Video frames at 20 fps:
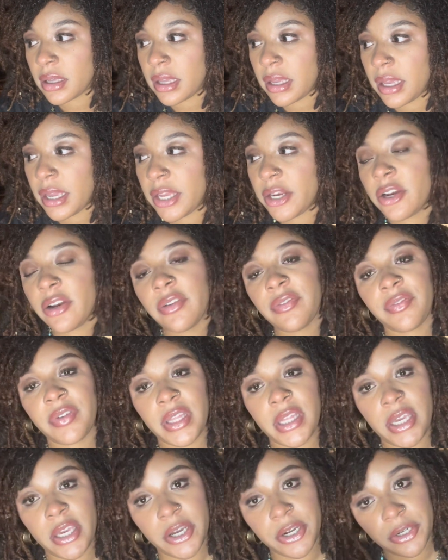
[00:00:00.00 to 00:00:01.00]
in her
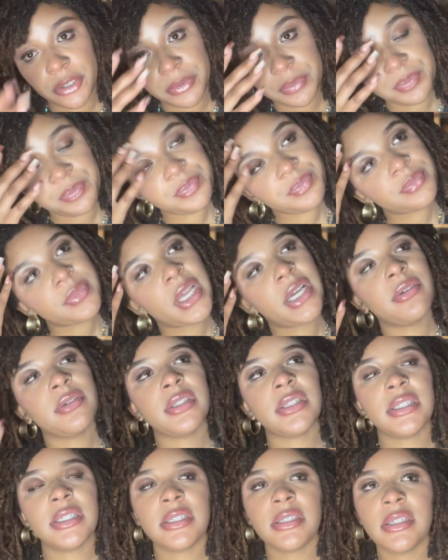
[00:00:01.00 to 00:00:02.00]
video, I
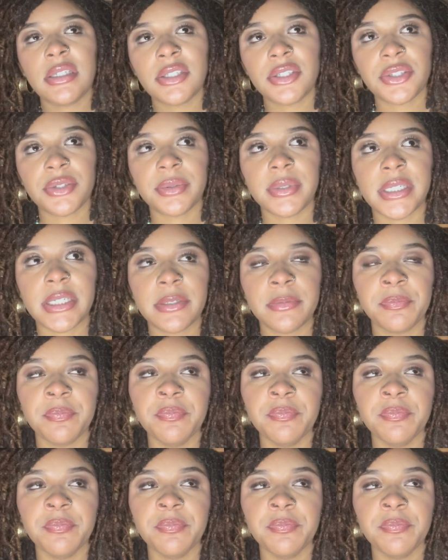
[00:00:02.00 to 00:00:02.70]
was listening to it.